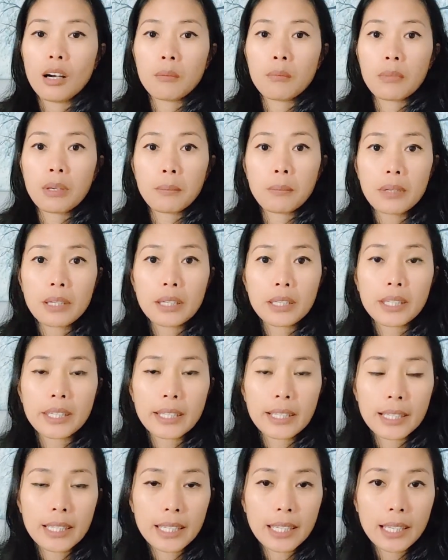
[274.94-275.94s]

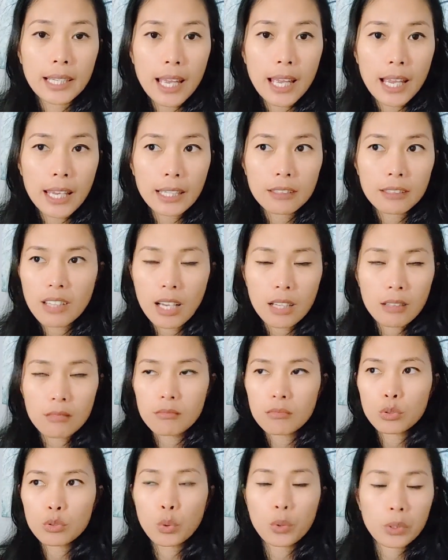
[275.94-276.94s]
immediately, like not
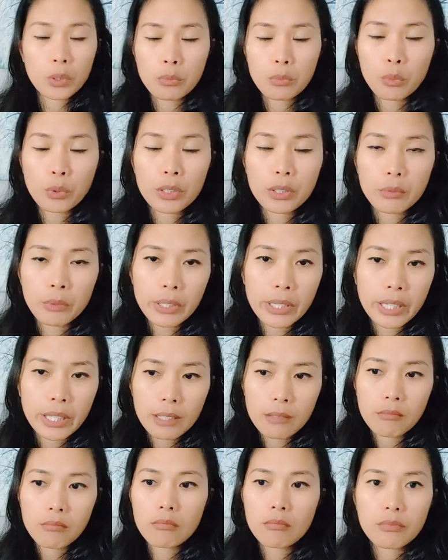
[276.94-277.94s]

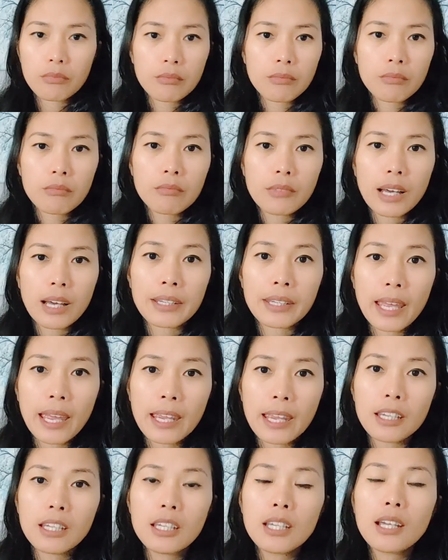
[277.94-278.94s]
within a
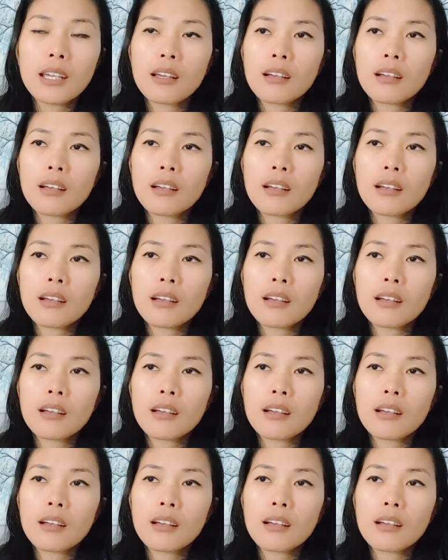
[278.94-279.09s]
day.